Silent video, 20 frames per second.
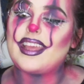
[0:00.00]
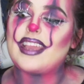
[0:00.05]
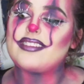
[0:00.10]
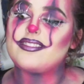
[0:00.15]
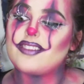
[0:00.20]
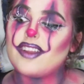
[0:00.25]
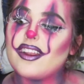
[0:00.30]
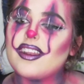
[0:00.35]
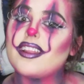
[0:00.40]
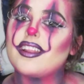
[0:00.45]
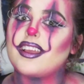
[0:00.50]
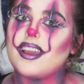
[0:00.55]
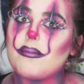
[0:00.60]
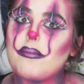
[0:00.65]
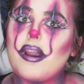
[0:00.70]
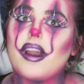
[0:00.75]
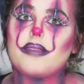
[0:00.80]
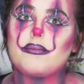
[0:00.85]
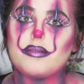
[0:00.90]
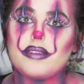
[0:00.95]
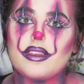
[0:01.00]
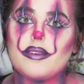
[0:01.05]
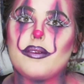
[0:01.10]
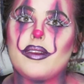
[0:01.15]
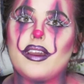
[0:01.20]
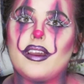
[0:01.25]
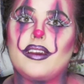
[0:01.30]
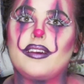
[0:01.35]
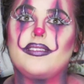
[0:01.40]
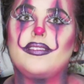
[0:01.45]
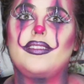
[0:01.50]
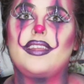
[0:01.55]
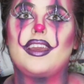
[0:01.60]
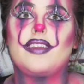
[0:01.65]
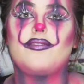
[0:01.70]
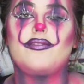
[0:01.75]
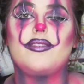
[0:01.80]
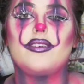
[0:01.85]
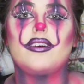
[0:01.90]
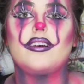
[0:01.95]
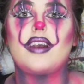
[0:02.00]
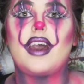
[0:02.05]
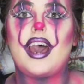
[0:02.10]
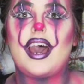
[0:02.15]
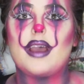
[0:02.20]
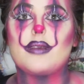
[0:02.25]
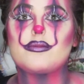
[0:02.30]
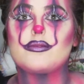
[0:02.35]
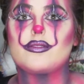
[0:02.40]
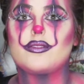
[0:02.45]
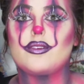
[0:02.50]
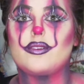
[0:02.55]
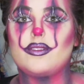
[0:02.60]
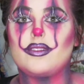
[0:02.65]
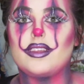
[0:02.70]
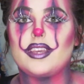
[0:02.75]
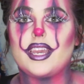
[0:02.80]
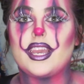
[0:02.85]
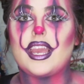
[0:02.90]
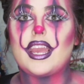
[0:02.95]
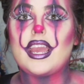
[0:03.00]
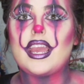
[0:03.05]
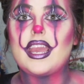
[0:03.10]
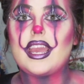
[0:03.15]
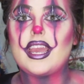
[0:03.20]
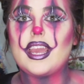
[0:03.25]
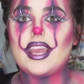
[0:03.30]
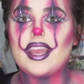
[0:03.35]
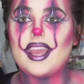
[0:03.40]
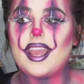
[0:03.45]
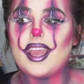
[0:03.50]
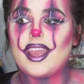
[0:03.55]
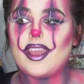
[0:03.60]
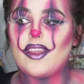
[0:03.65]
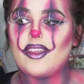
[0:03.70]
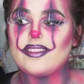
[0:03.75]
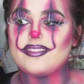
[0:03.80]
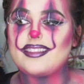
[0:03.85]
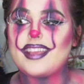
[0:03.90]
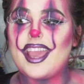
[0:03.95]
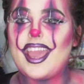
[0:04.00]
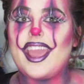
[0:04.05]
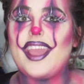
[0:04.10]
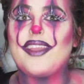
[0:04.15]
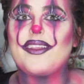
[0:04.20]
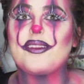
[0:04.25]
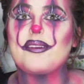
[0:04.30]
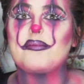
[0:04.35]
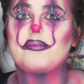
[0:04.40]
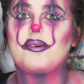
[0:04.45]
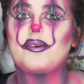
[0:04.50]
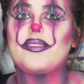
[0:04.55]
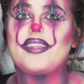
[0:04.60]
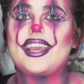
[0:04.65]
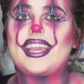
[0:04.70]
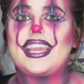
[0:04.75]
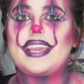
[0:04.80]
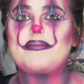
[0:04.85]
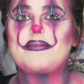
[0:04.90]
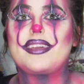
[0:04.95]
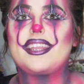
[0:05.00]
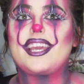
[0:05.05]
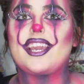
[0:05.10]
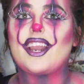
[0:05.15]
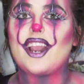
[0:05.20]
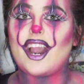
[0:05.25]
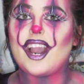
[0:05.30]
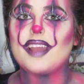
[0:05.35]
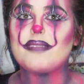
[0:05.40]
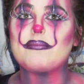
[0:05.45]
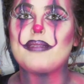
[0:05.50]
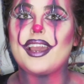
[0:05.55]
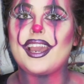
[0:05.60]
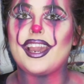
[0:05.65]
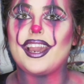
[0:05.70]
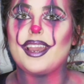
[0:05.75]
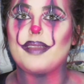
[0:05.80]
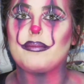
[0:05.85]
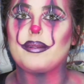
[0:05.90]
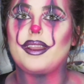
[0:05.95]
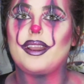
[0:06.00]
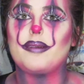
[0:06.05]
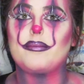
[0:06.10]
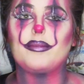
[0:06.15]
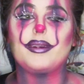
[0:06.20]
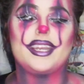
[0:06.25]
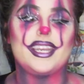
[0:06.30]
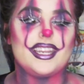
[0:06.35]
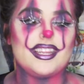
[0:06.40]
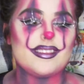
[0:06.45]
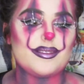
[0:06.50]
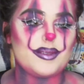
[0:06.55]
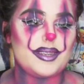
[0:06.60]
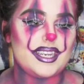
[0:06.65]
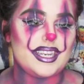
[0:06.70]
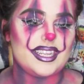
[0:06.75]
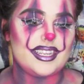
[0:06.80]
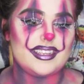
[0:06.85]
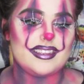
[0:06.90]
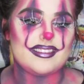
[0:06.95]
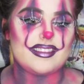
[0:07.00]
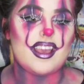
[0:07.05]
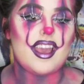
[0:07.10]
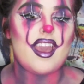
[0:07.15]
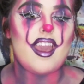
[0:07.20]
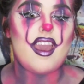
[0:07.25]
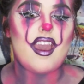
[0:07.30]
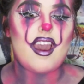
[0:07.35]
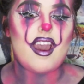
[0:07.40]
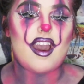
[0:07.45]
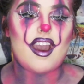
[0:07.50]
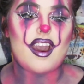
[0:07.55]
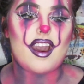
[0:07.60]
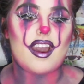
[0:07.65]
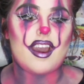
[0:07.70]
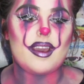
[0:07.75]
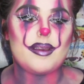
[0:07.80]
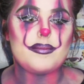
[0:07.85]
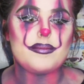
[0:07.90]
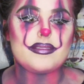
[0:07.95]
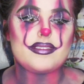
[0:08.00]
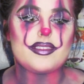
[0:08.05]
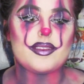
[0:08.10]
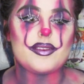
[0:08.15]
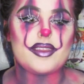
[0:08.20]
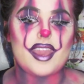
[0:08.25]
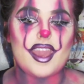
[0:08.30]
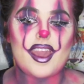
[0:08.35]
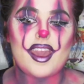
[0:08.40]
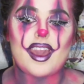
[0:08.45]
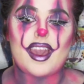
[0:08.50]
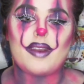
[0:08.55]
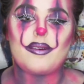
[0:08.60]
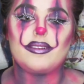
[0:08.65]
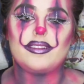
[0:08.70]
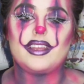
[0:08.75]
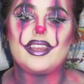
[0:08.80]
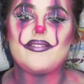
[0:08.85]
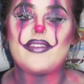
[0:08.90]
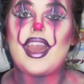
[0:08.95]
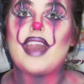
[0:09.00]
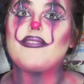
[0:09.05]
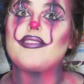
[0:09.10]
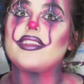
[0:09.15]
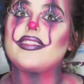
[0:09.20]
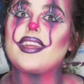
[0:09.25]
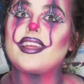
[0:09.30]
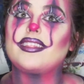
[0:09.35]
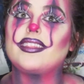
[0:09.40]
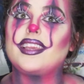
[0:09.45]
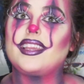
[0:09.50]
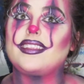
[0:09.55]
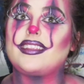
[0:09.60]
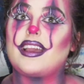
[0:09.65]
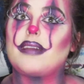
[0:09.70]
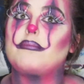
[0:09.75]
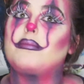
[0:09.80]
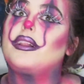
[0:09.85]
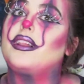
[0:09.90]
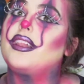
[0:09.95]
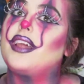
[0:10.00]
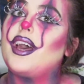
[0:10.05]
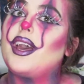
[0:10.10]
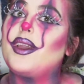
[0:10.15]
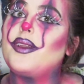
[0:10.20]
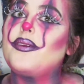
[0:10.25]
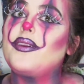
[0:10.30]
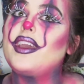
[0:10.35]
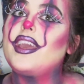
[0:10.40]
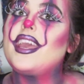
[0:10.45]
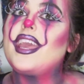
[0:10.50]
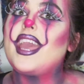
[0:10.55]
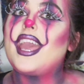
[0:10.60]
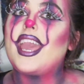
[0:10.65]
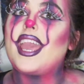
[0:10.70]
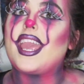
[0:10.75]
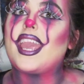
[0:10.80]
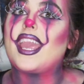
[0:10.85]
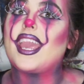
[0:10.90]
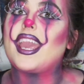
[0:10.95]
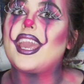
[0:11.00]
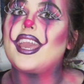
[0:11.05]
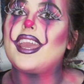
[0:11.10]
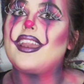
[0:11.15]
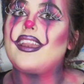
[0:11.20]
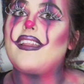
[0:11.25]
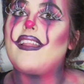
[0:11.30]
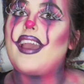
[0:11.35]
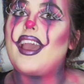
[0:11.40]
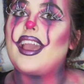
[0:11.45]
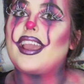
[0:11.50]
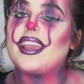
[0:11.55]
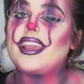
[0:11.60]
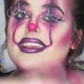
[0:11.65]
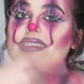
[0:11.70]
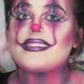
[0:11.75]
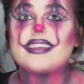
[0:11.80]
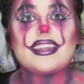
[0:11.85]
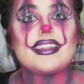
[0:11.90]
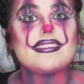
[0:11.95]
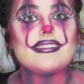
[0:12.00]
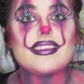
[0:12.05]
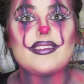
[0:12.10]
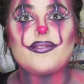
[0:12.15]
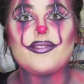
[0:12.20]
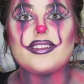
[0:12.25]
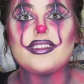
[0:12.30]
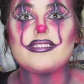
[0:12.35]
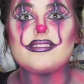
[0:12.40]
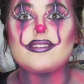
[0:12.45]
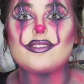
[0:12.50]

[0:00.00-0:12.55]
started to come on pretty well. They feel absolutely terrible. They keep getting caught in my eyebrow, but it is what it is. So yeah, I will leave everything linked down below. And I guess that is it for this